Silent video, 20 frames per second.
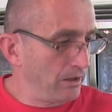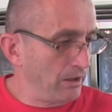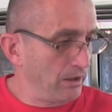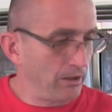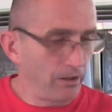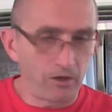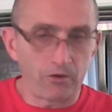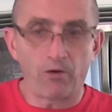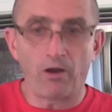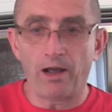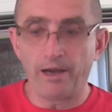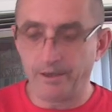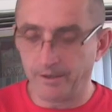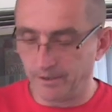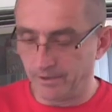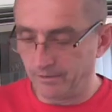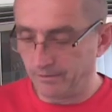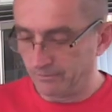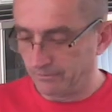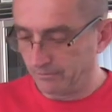in a
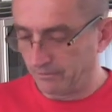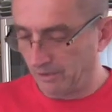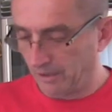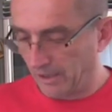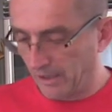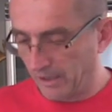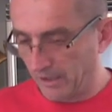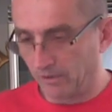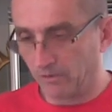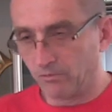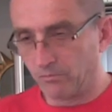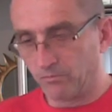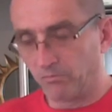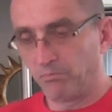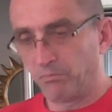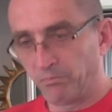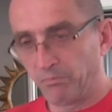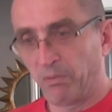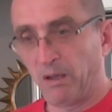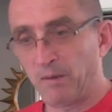grinder, and
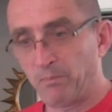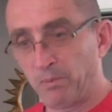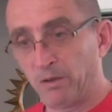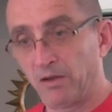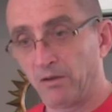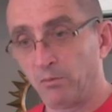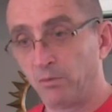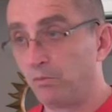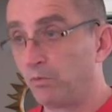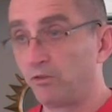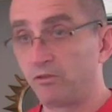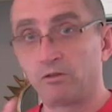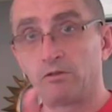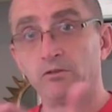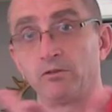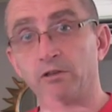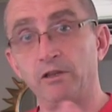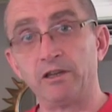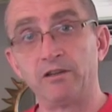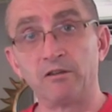pepper, we were
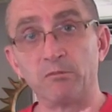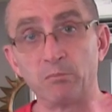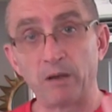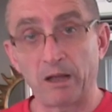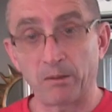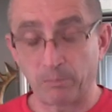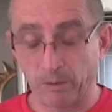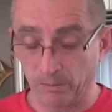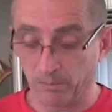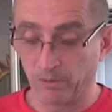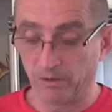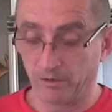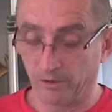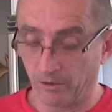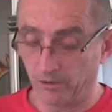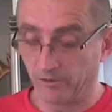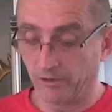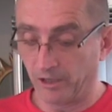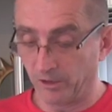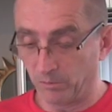still eating black pepper in
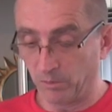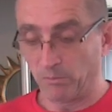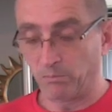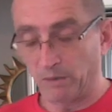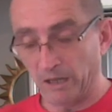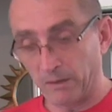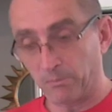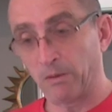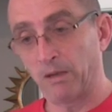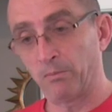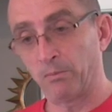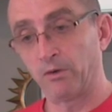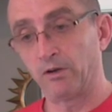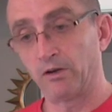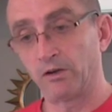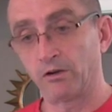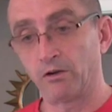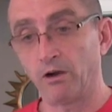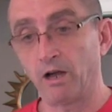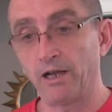those days, black pepper
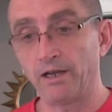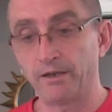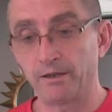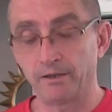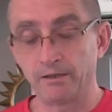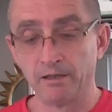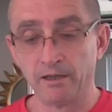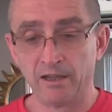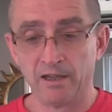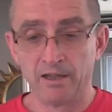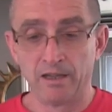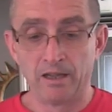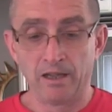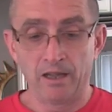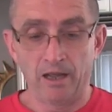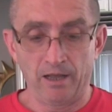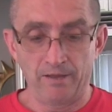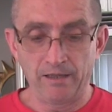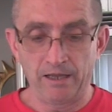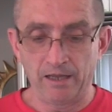in a grinder,
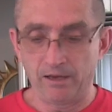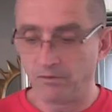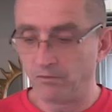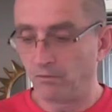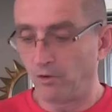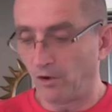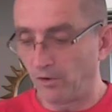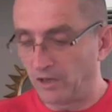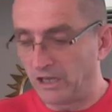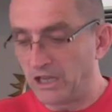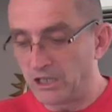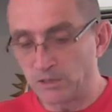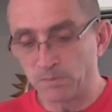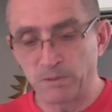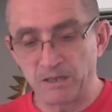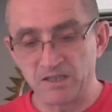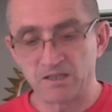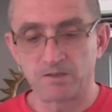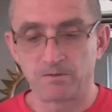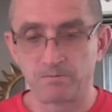and then on each
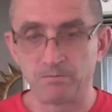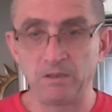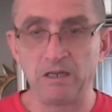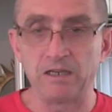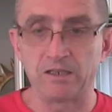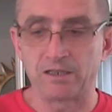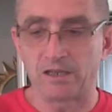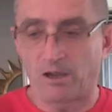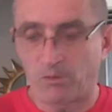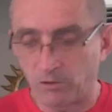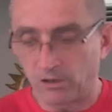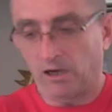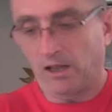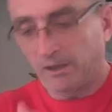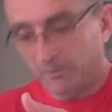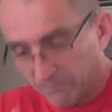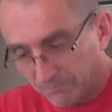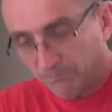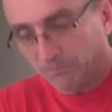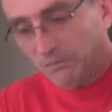piece of meat, I would
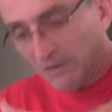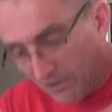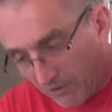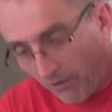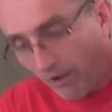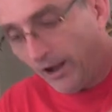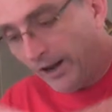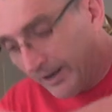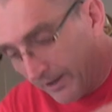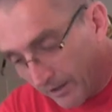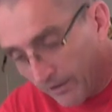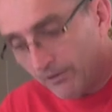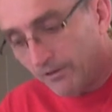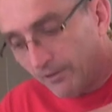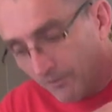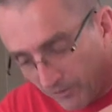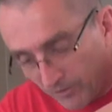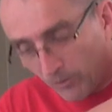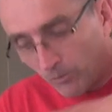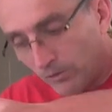like grind
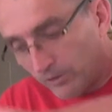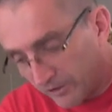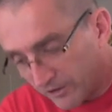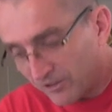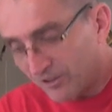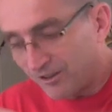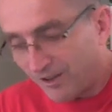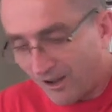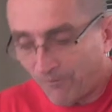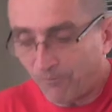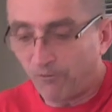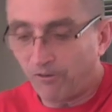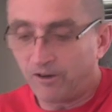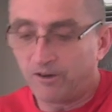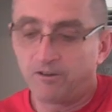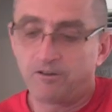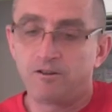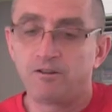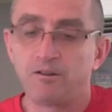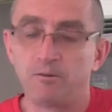all this stuff
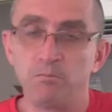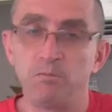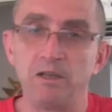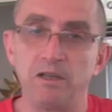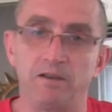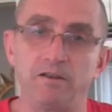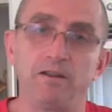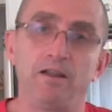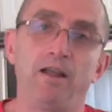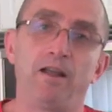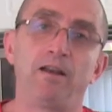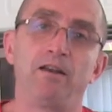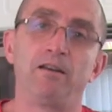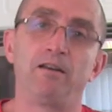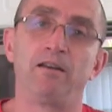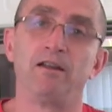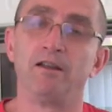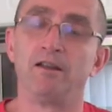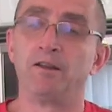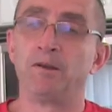onto the meat.
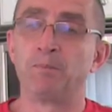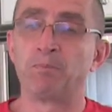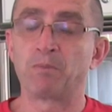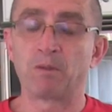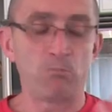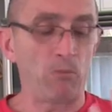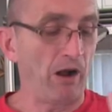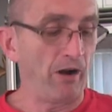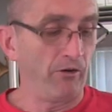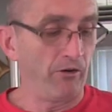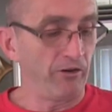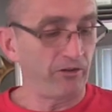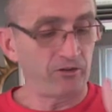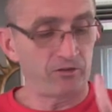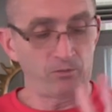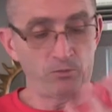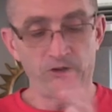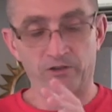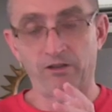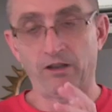And my
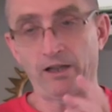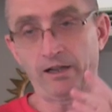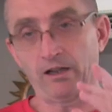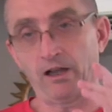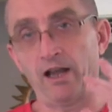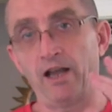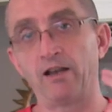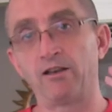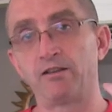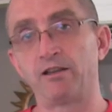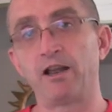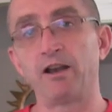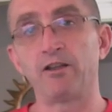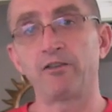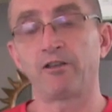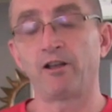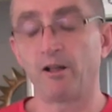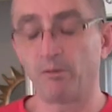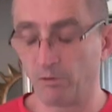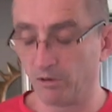wrist was like, I had a
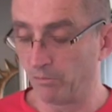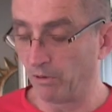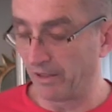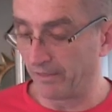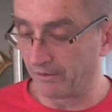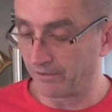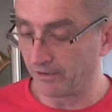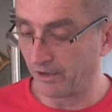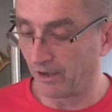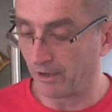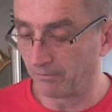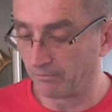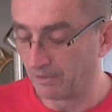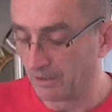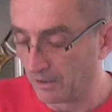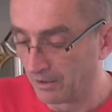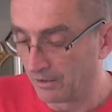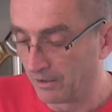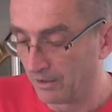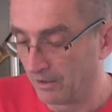tennis elbow by the time
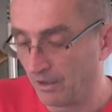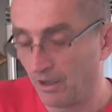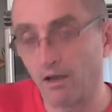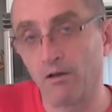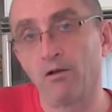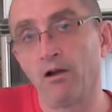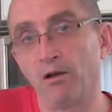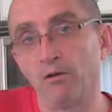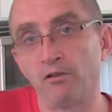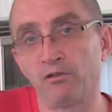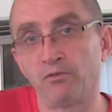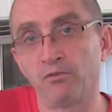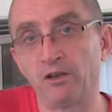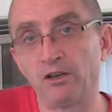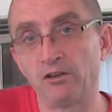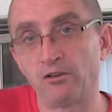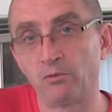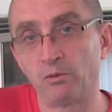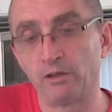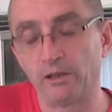I, I was
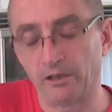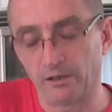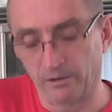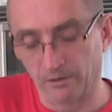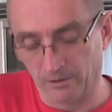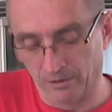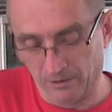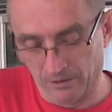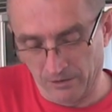finished with it.